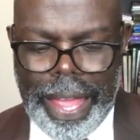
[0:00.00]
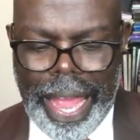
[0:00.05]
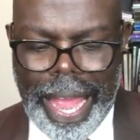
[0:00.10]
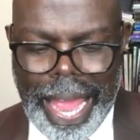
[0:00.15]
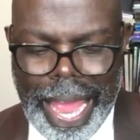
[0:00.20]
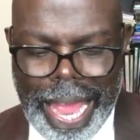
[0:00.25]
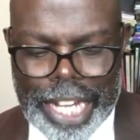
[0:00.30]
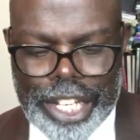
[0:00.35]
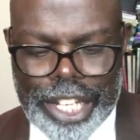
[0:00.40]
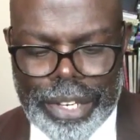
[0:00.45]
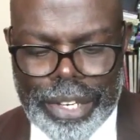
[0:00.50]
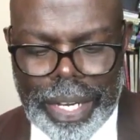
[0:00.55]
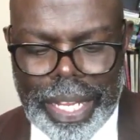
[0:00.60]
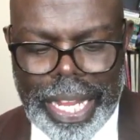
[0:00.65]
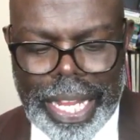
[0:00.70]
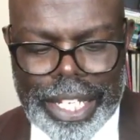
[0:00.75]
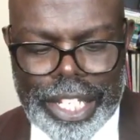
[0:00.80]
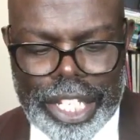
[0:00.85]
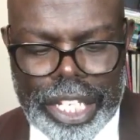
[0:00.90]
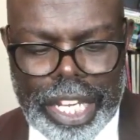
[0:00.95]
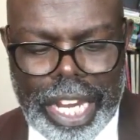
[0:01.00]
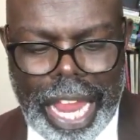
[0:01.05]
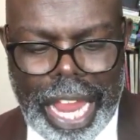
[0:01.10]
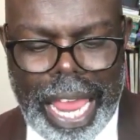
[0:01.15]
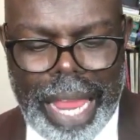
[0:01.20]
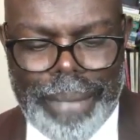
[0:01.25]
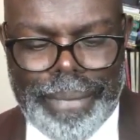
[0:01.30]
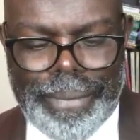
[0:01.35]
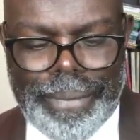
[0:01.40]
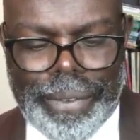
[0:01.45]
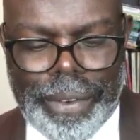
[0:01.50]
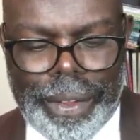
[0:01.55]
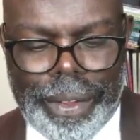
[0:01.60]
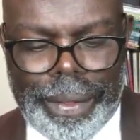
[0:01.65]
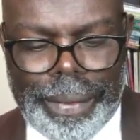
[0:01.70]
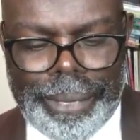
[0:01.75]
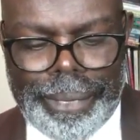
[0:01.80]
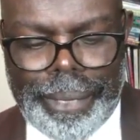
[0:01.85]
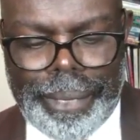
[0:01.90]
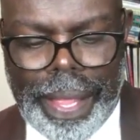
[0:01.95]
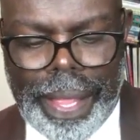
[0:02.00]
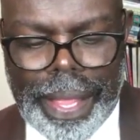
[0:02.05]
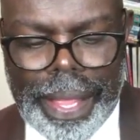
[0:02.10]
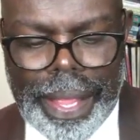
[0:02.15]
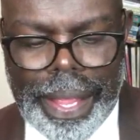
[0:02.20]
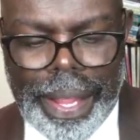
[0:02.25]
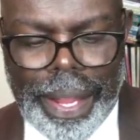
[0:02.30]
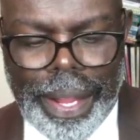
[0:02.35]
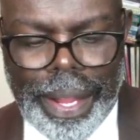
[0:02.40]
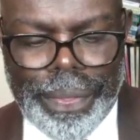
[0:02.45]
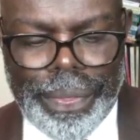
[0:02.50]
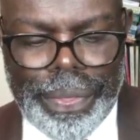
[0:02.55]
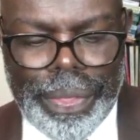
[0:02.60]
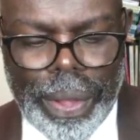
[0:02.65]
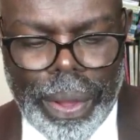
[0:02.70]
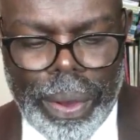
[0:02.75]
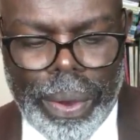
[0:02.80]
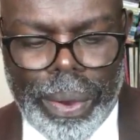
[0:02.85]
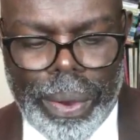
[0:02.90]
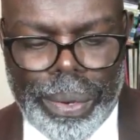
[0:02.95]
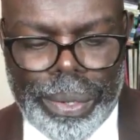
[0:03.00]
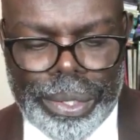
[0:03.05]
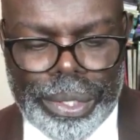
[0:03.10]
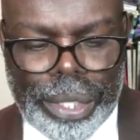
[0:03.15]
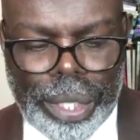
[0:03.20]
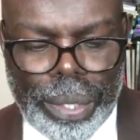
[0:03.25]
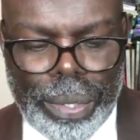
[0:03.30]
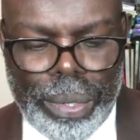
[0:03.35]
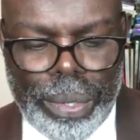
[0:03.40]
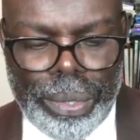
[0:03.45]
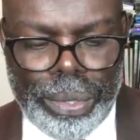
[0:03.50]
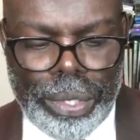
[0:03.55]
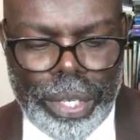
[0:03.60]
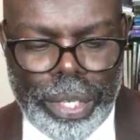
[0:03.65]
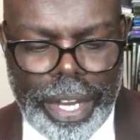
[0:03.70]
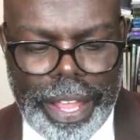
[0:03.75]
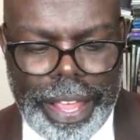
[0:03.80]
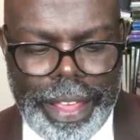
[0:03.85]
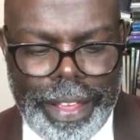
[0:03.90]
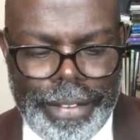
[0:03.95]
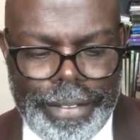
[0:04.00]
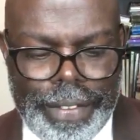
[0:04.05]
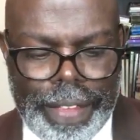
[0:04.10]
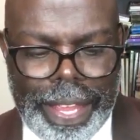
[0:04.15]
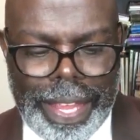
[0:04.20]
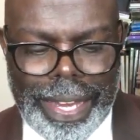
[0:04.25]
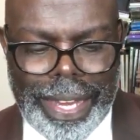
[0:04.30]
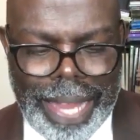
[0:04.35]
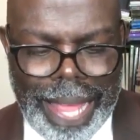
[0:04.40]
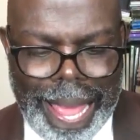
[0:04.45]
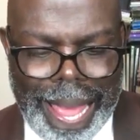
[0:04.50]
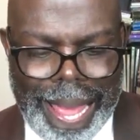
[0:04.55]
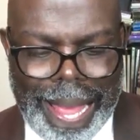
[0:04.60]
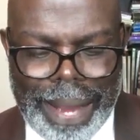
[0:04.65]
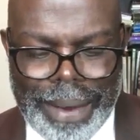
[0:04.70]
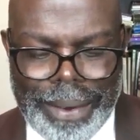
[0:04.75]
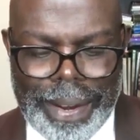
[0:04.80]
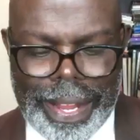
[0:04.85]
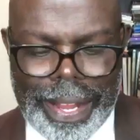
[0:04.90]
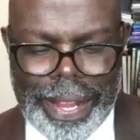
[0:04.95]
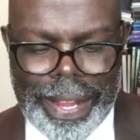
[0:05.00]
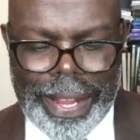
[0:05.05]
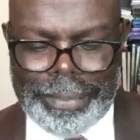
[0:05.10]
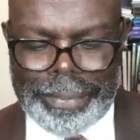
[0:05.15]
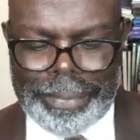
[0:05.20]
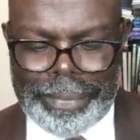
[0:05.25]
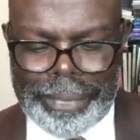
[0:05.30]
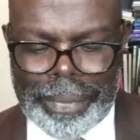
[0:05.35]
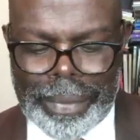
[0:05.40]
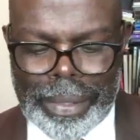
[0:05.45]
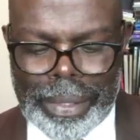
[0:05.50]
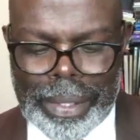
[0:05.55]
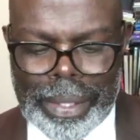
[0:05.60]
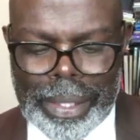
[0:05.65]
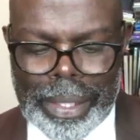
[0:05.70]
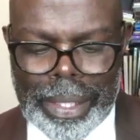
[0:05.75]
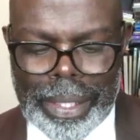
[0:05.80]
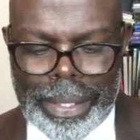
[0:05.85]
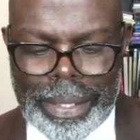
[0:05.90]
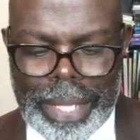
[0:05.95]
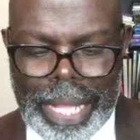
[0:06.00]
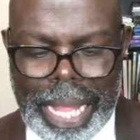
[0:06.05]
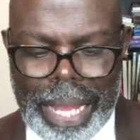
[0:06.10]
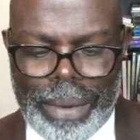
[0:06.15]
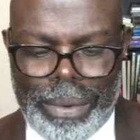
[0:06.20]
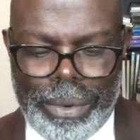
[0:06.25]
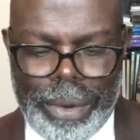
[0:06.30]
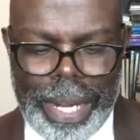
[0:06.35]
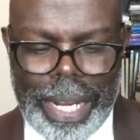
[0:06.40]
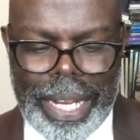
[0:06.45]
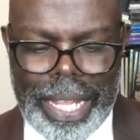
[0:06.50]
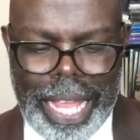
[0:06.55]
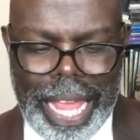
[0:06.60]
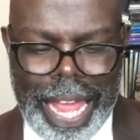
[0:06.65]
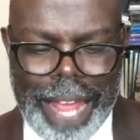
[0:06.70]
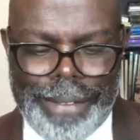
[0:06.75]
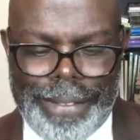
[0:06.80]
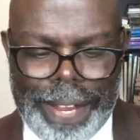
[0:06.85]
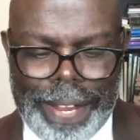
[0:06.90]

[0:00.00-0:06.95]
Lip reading: actually escaped from those who live in error. They really have